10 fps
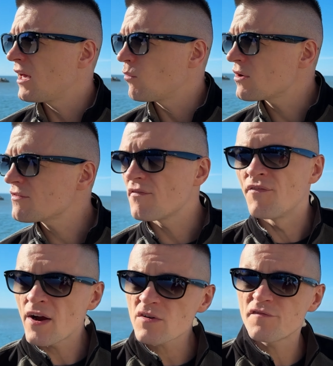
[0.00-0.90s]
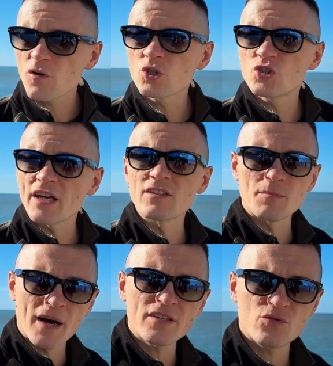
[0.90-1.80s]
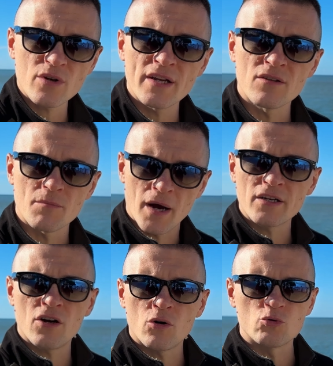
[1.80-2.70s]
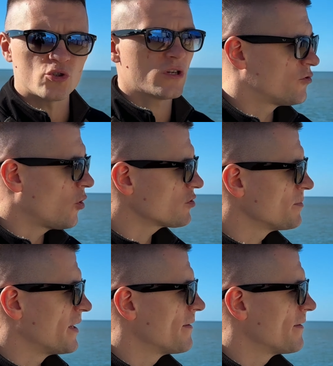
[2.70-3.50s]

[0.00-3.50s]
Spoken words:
And one of the very first things my trainer, my coach, taught me